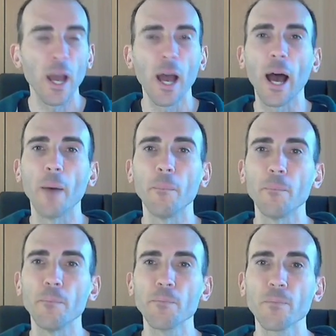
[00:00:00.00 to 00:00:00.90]

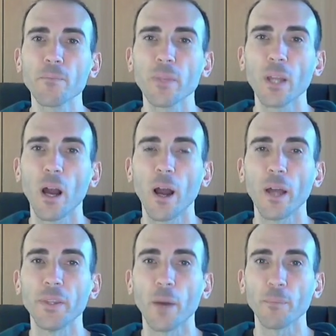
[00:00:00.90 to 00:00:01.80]
And
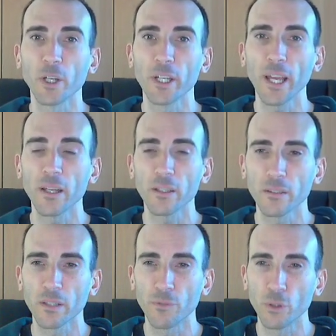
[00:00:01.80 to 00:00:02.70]
I'm going to
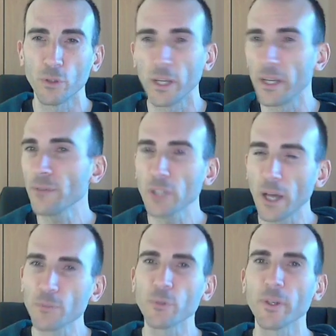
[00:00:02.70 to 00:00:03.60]
give you enough
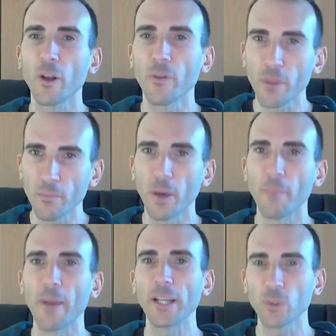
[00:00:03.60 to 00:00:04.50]
time to read over them
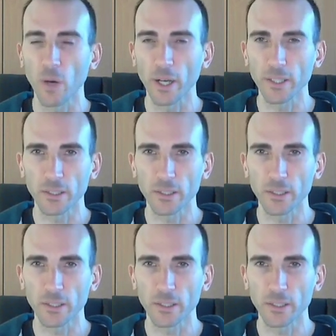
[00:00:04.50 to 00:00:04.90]
about twice.